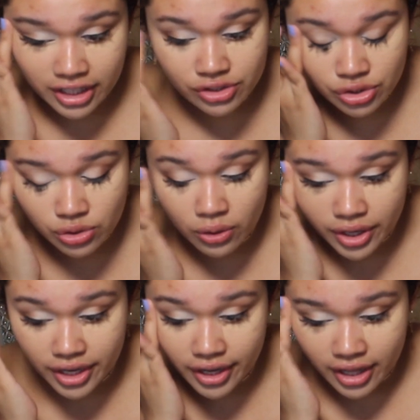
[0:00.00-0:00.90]

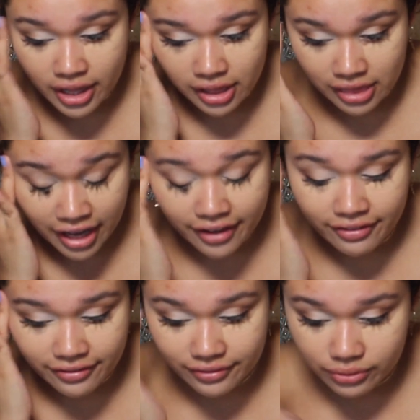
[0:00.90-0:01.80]
enjoy
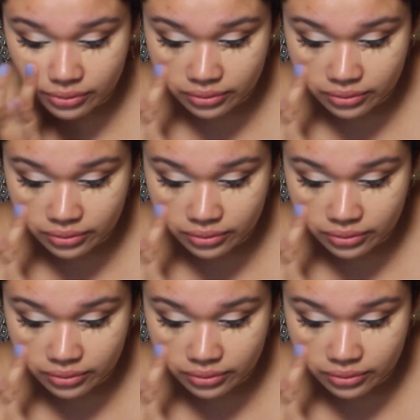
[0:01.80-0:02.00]
life.